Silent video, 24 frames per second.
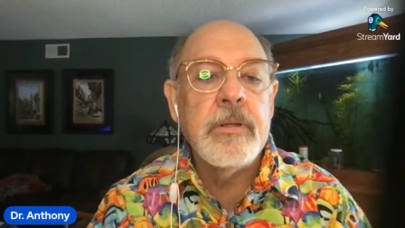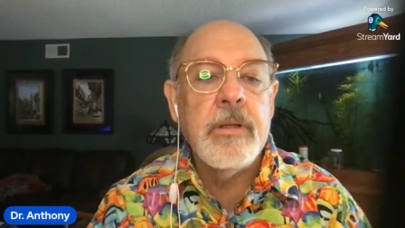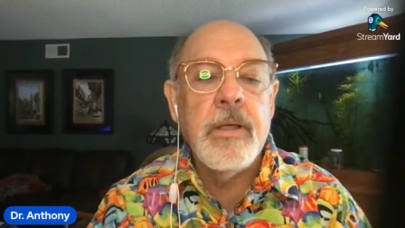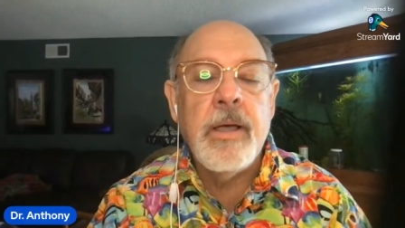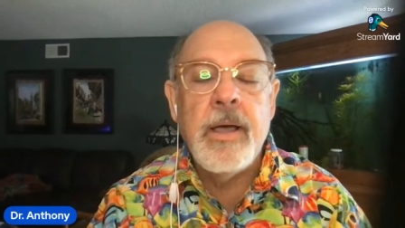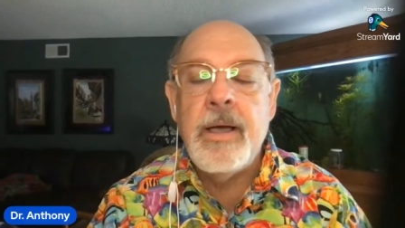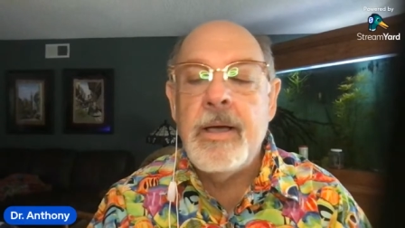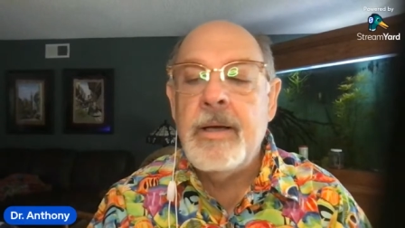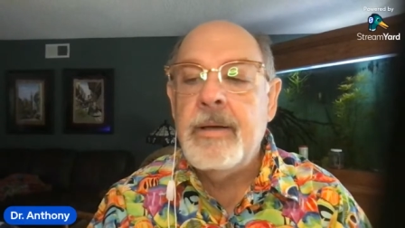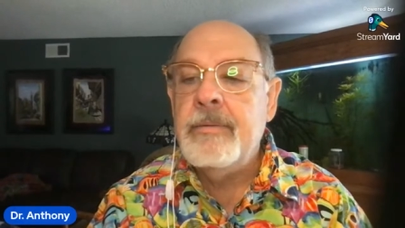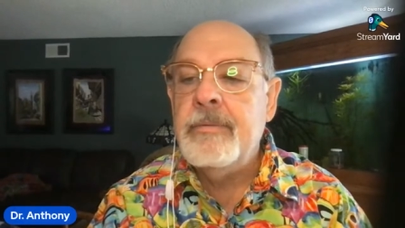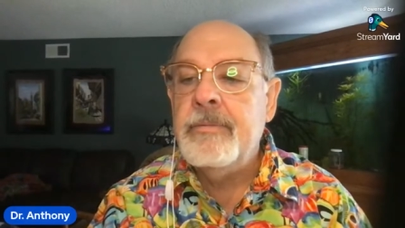
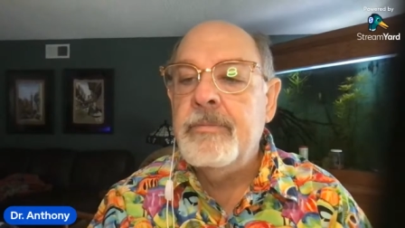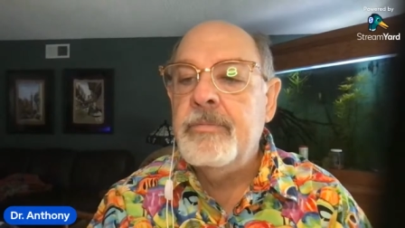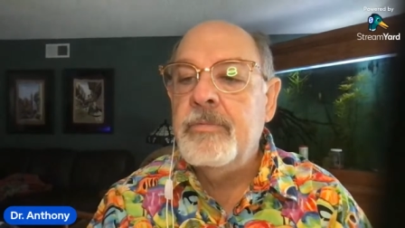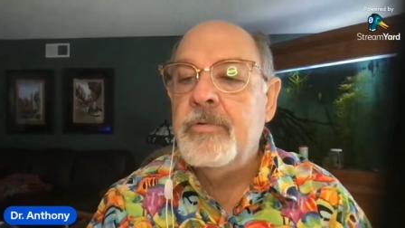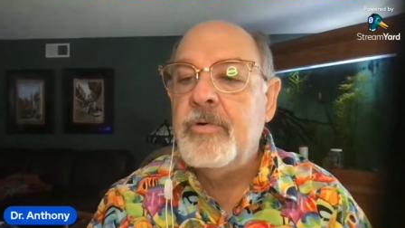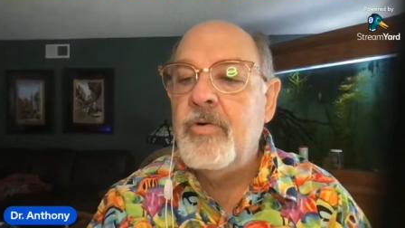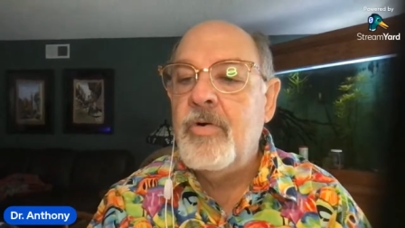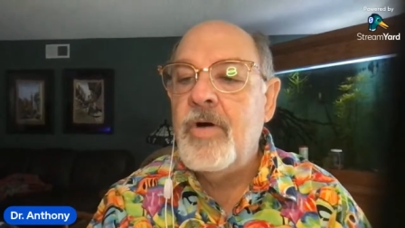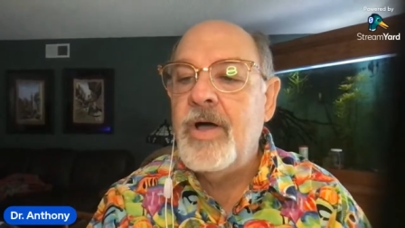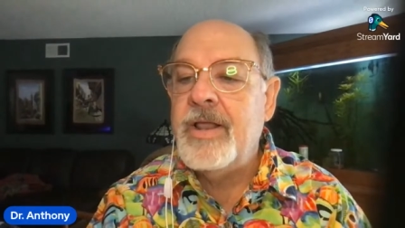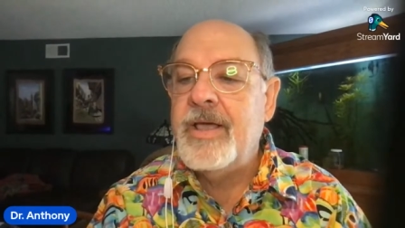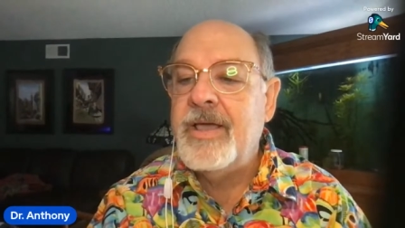
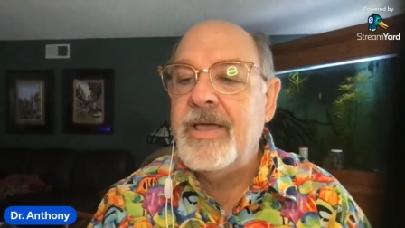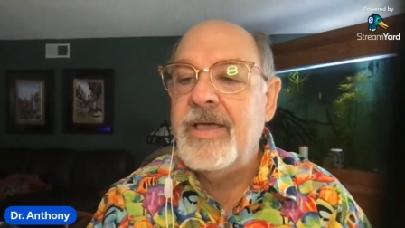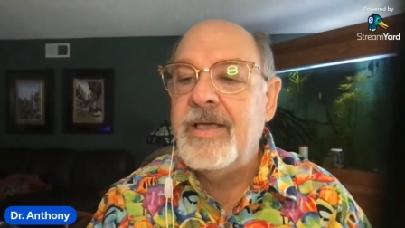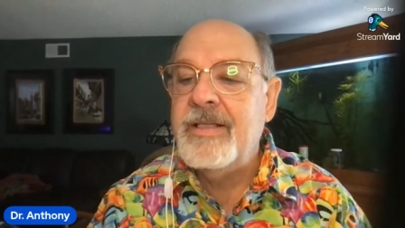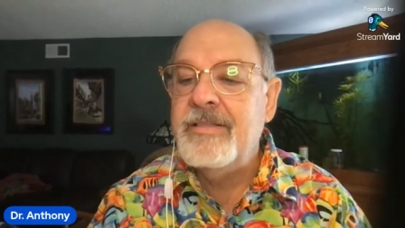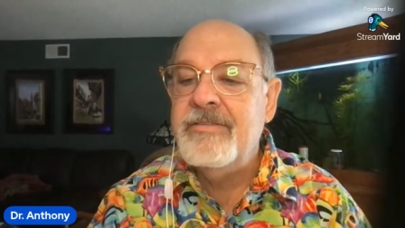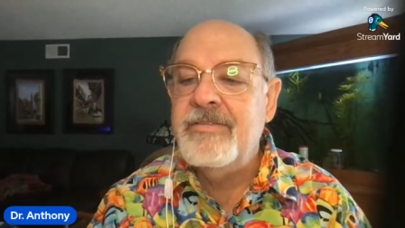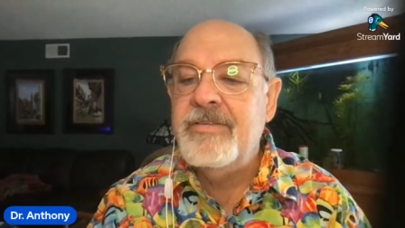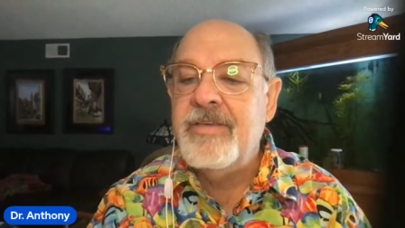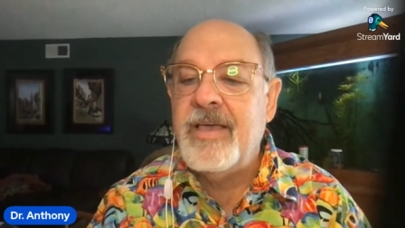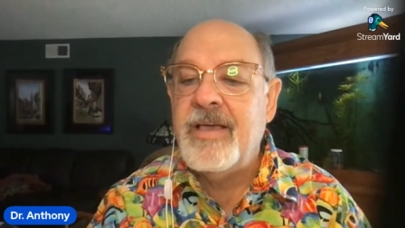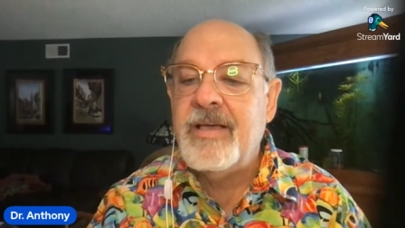aquatic
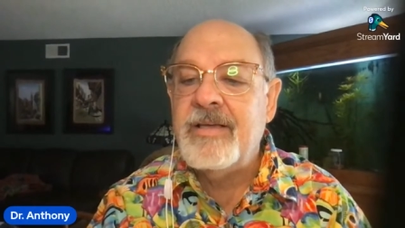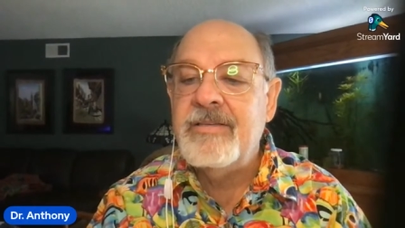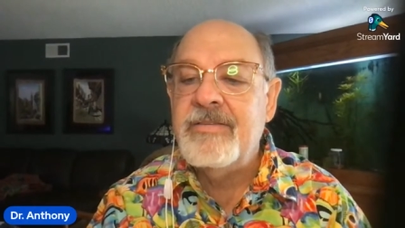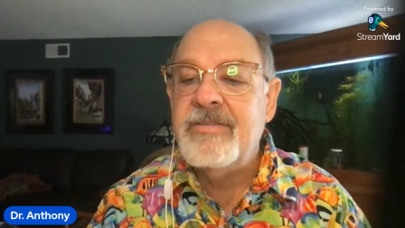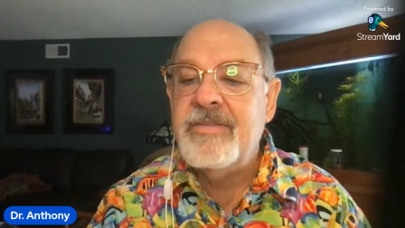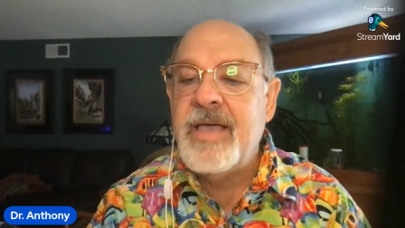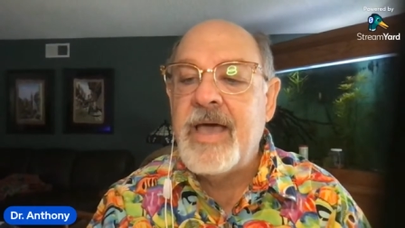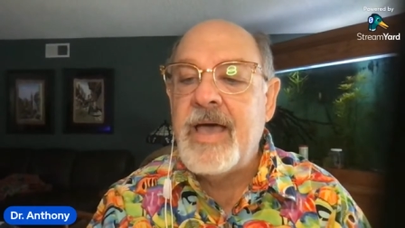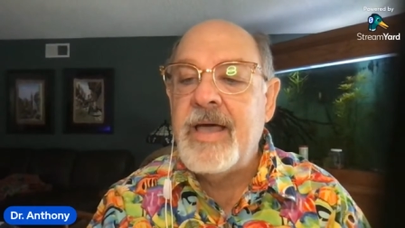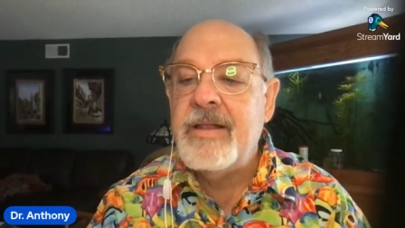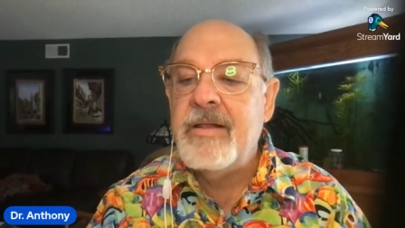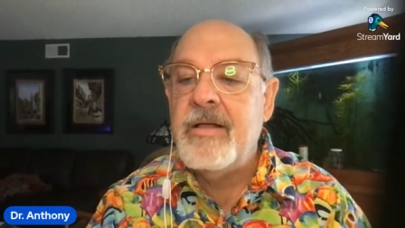insects
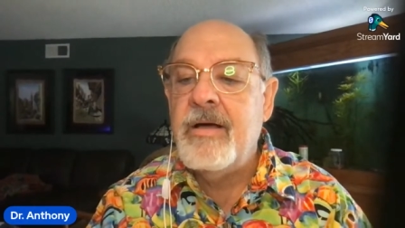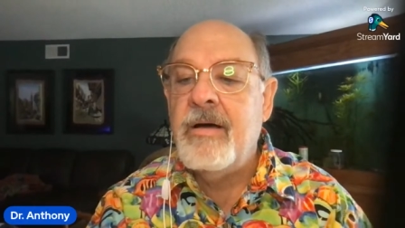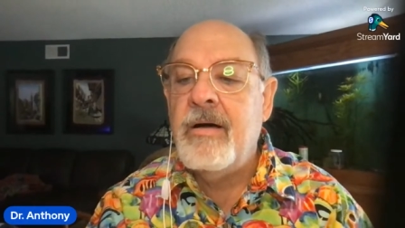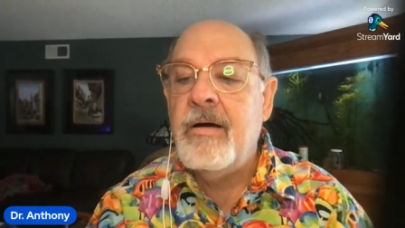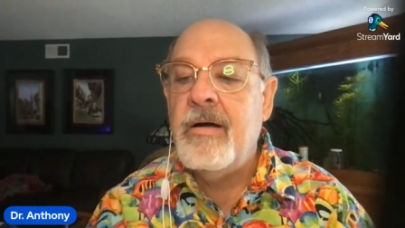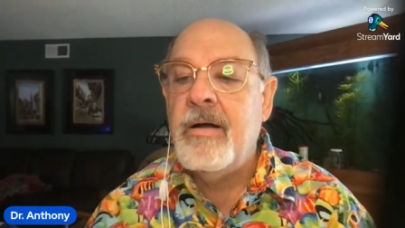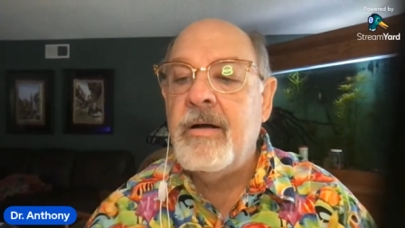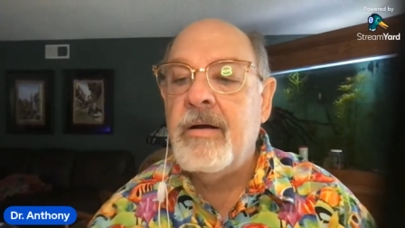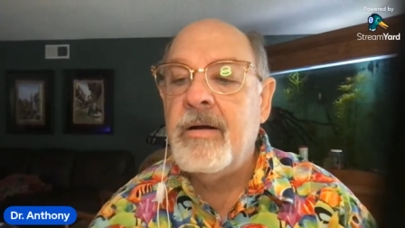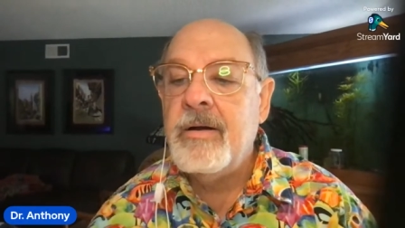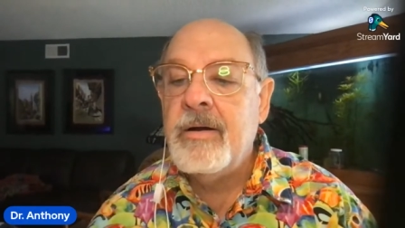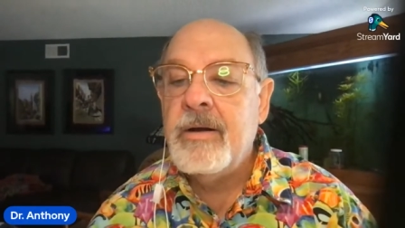that
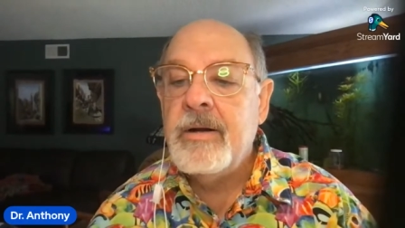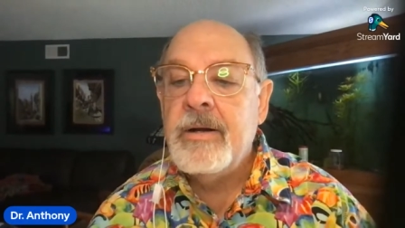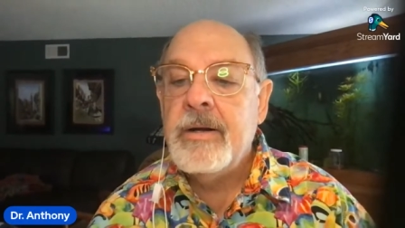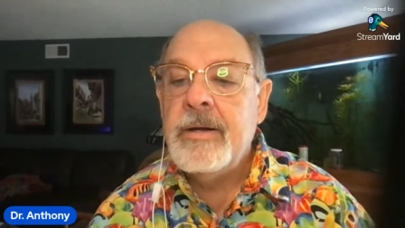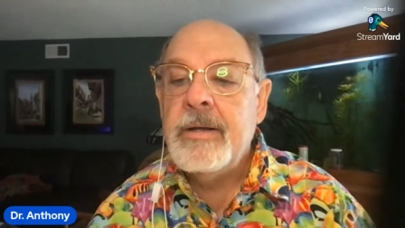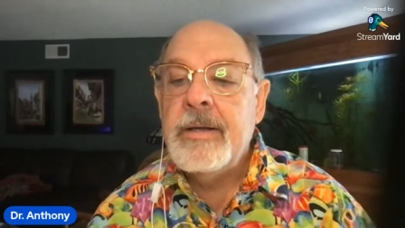are